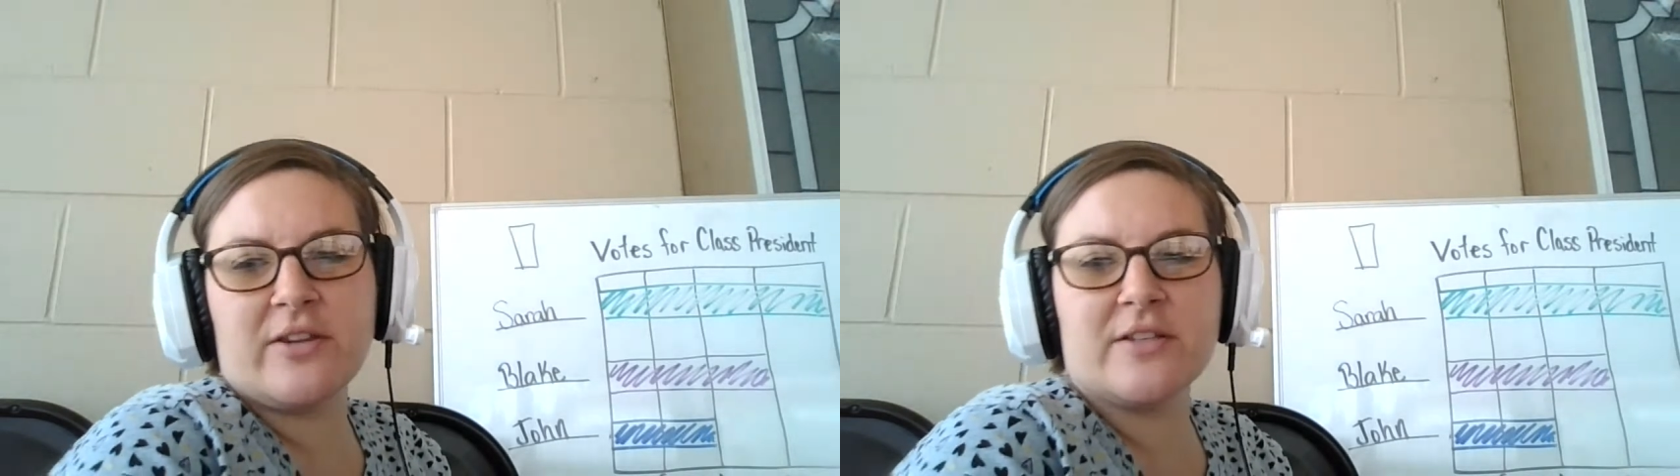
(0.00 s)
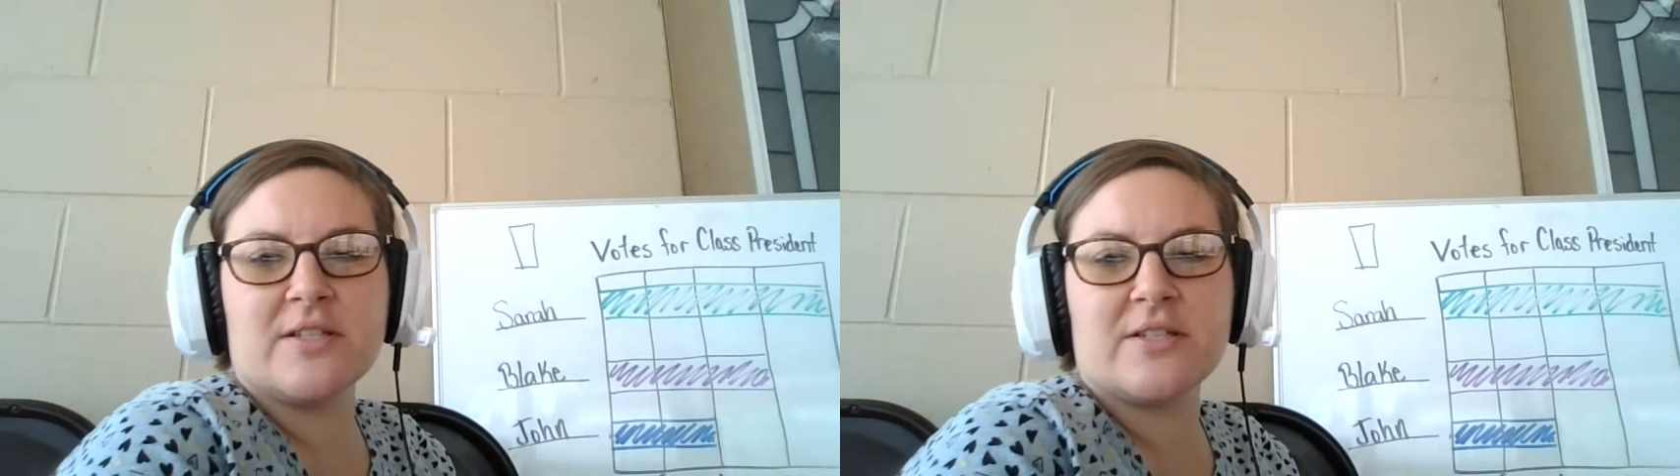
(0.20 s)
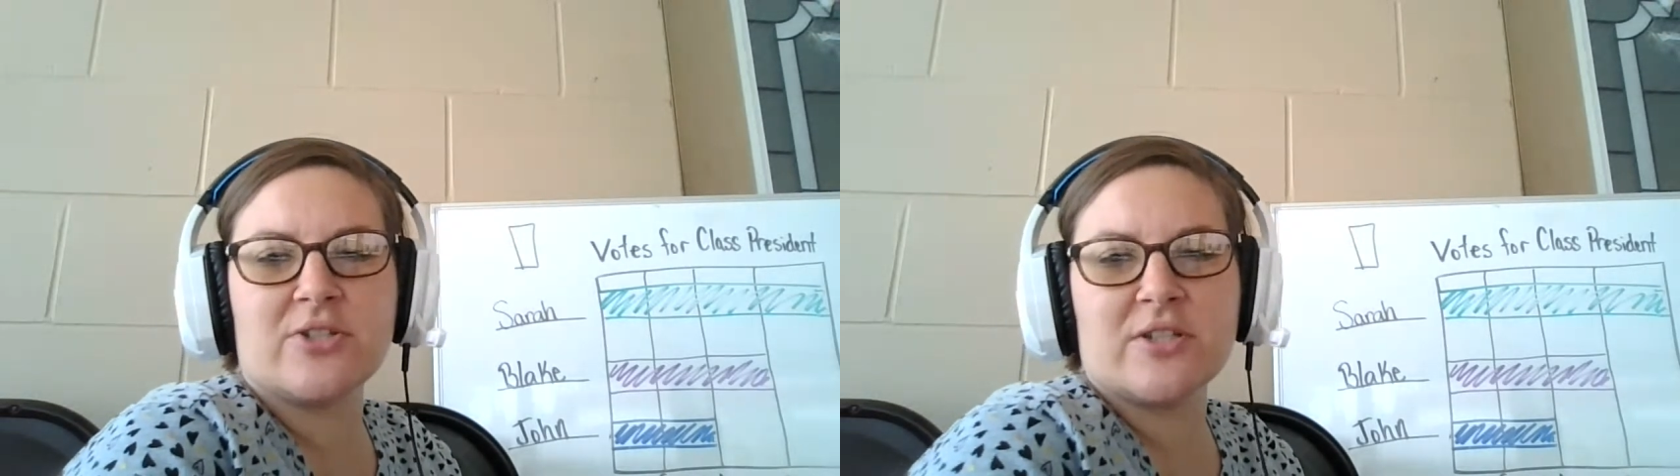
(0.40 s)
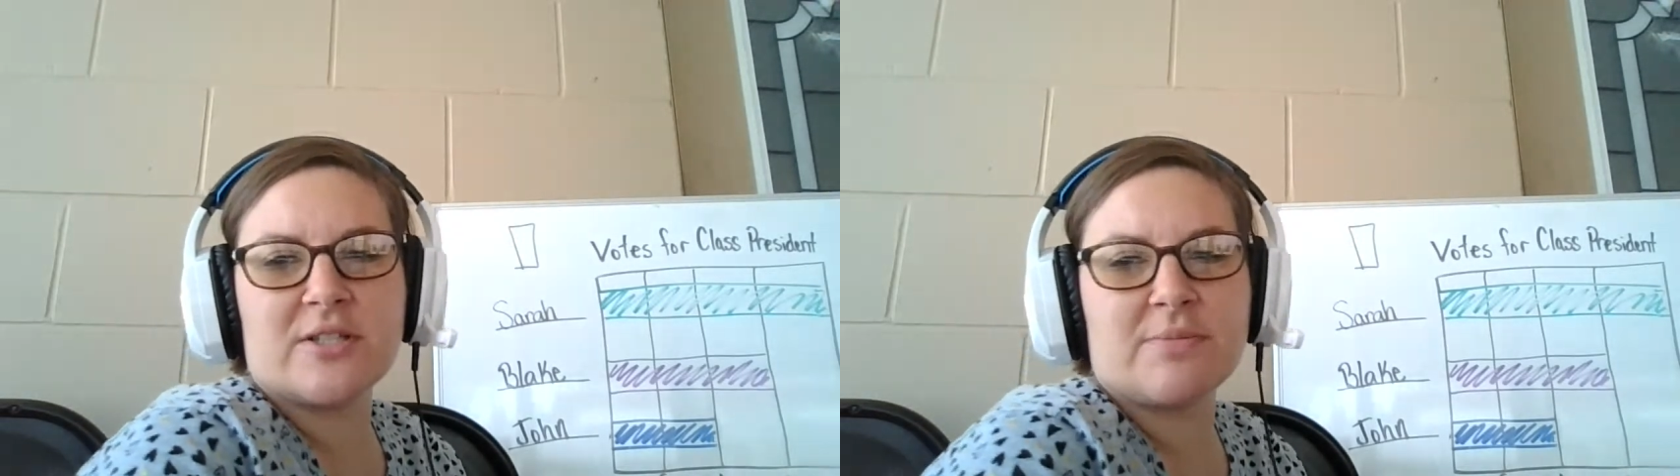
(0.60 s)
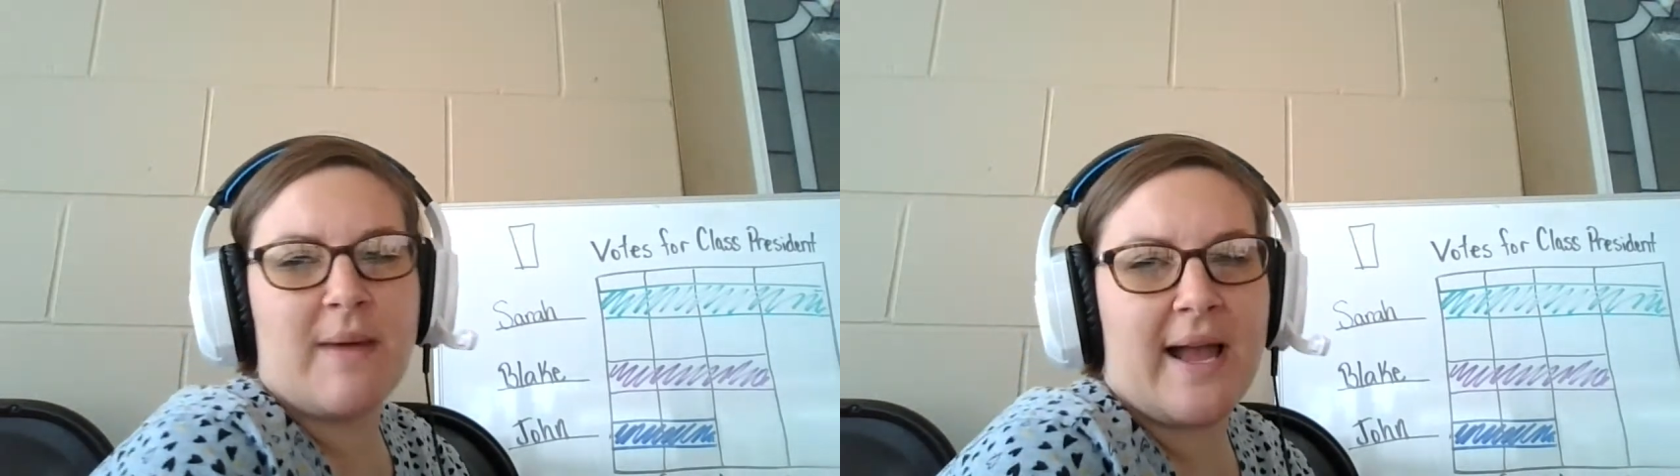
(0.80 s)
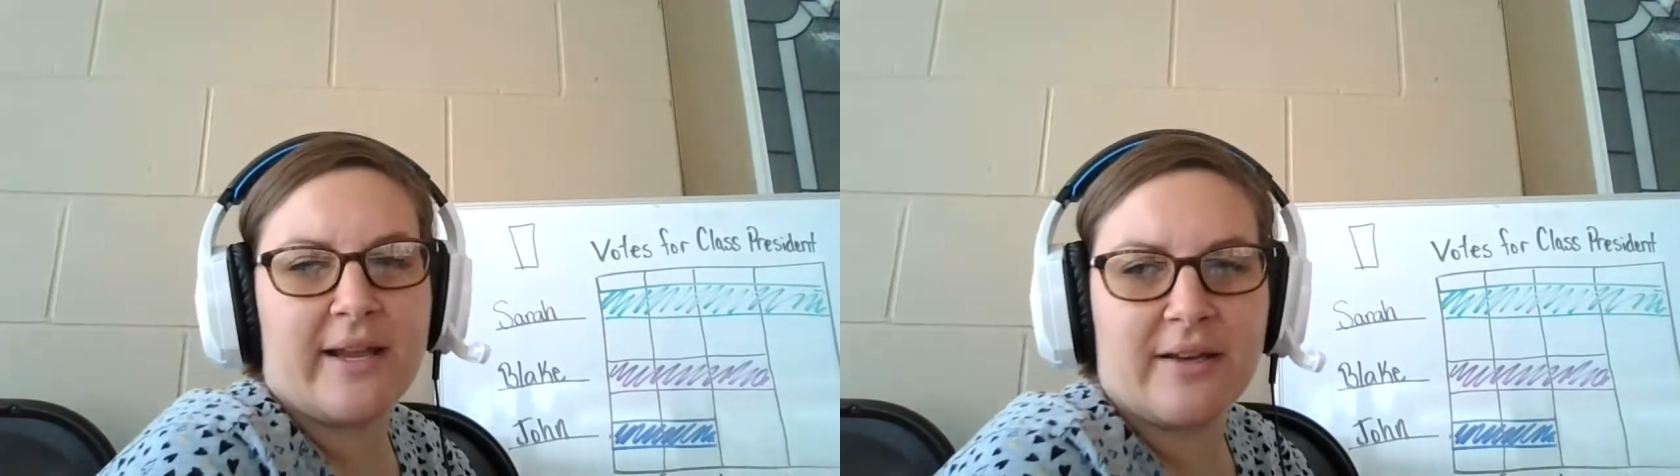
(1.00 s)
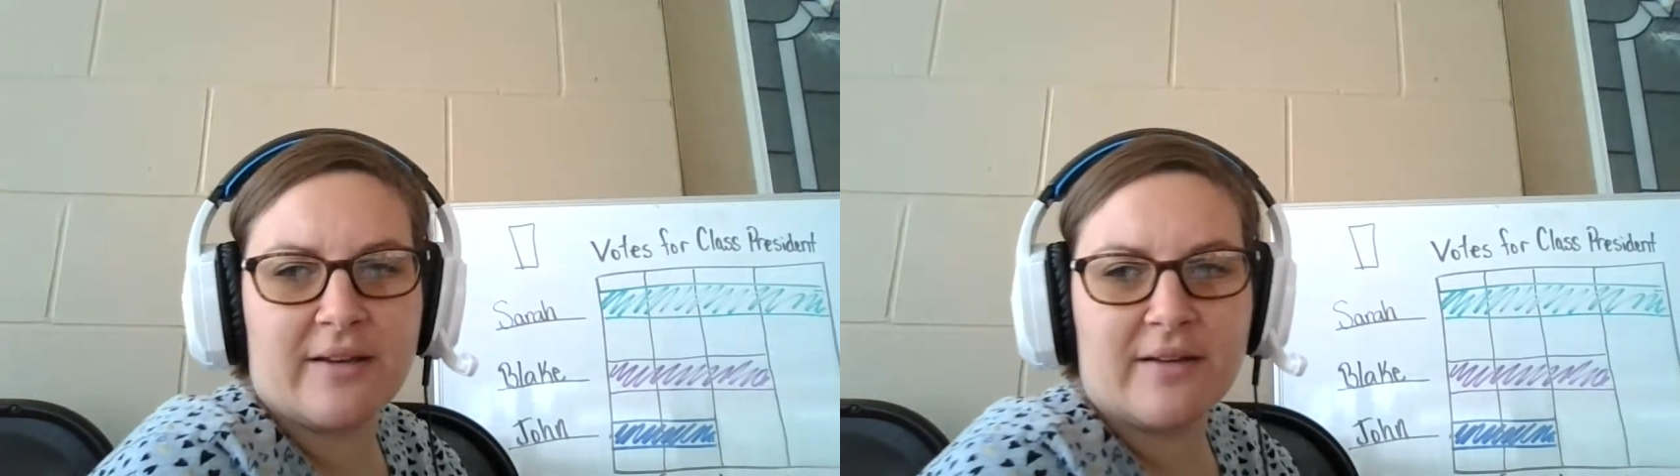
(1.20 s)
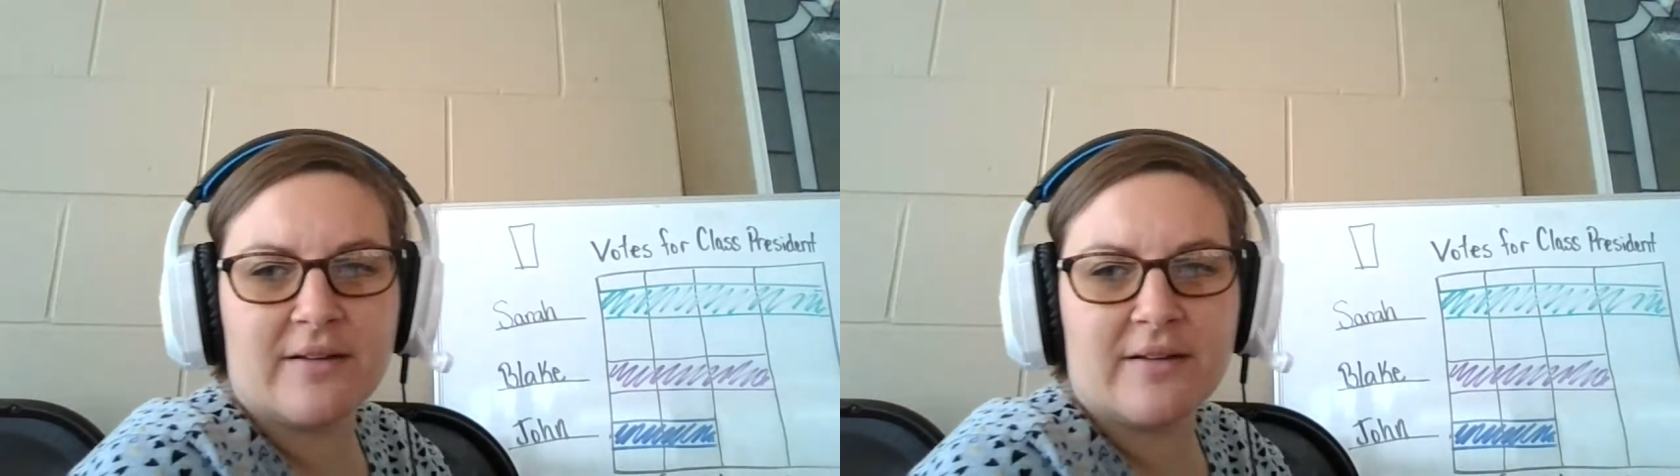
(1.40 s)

This is just mine.